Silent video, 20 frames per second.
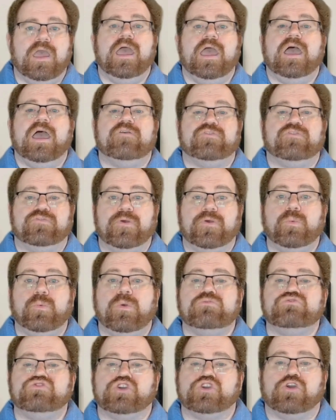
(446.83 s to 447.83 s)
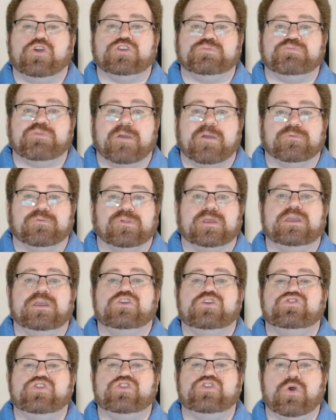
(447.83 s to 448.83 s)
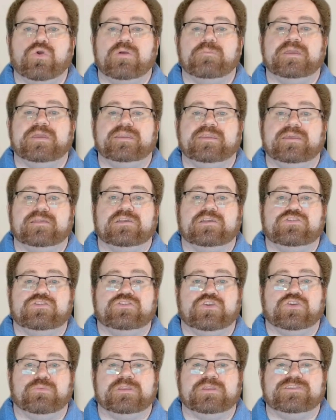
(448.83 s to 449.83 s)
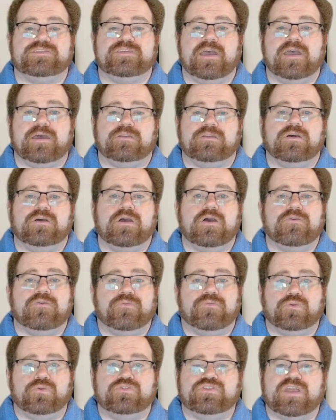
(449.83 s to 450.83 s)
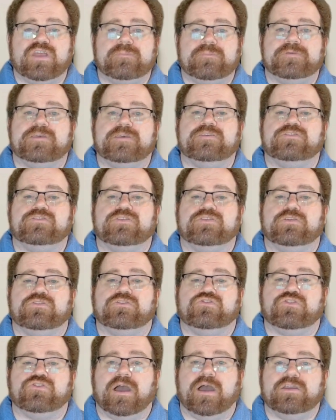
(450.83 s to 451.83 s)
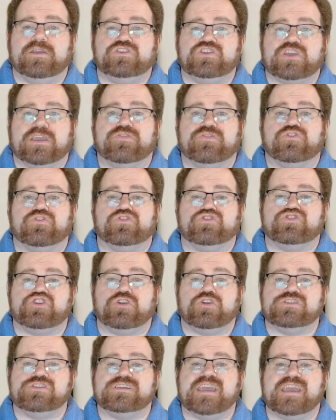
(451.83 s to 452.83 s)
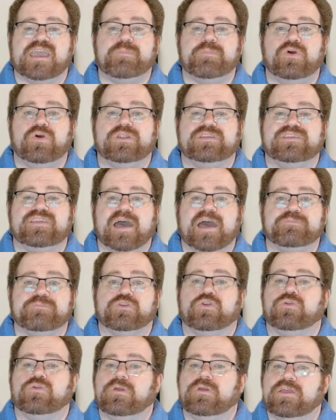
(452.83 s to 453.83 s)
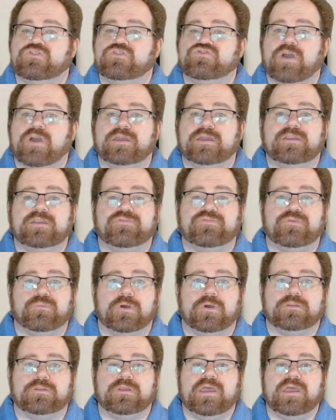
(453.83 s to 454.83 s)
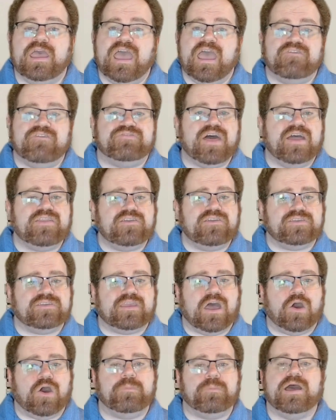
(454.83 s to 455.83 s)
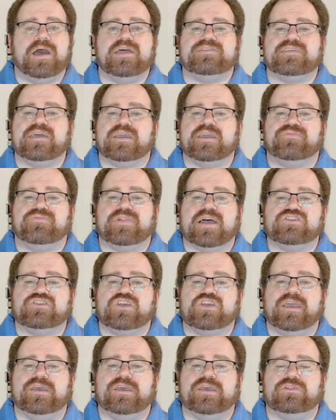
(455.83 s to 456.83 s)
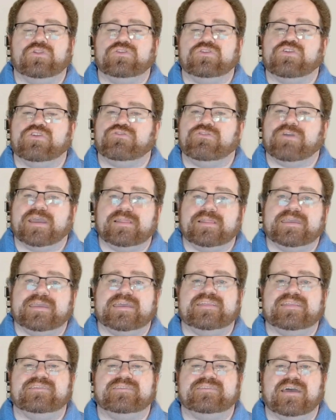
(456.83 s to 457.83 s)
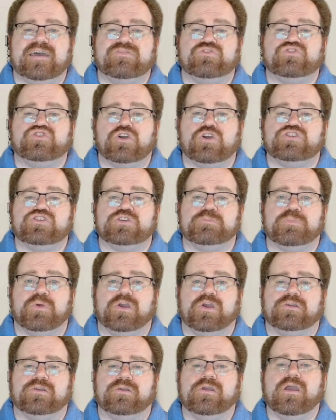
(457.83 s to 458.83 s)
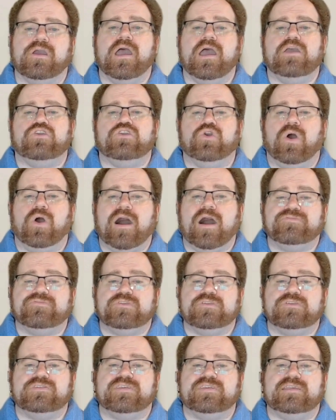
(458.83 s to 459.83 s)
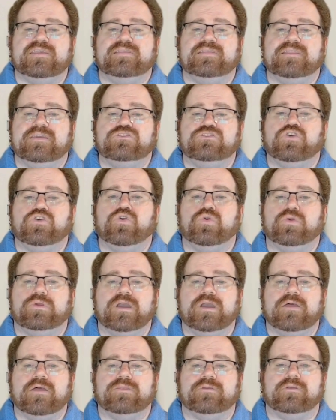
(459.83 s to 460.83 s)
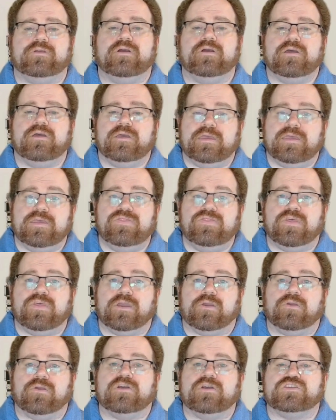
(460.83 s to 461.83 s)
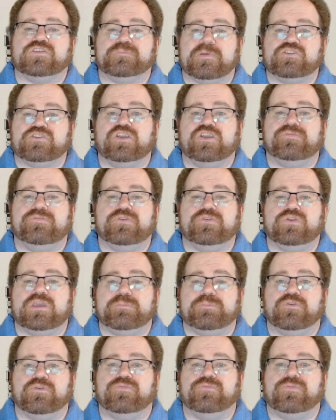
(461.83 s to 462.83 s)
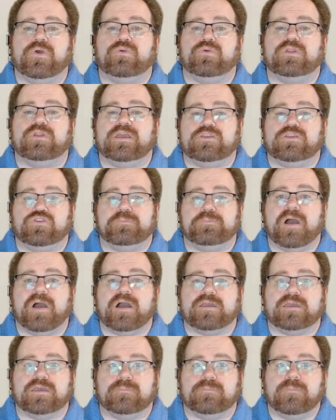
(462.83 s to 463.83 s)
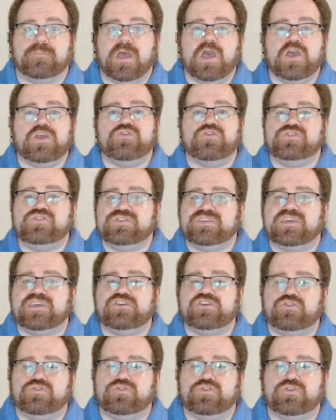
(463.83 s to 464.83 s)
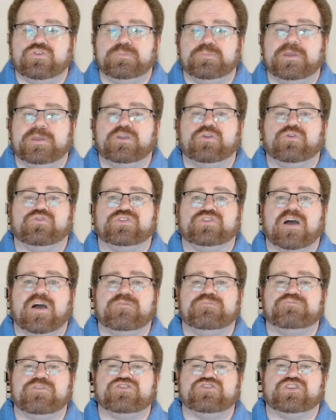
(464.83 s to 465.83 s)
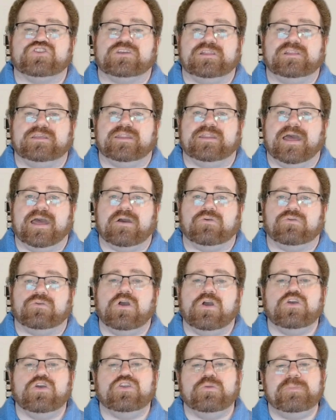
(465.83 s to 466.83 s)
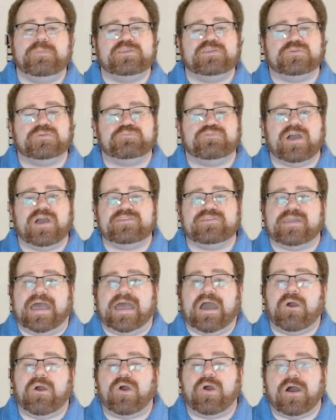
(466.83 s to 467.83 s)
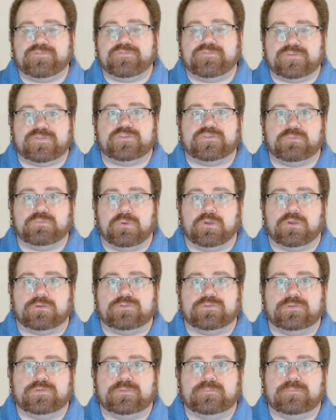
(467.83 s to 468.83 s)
If your phone won't charge properly, don't immediately assume it's dead. First step is to try checking the charging cable and adapter and try a different one. If that doesn't help, take a flashlight and look directly inside the charging part. You'll often see lint or gunk in there, especially if you keep your phone in your pocket. Use a toothpick or soft brush to clean it out. You'd be surprised at how often this works.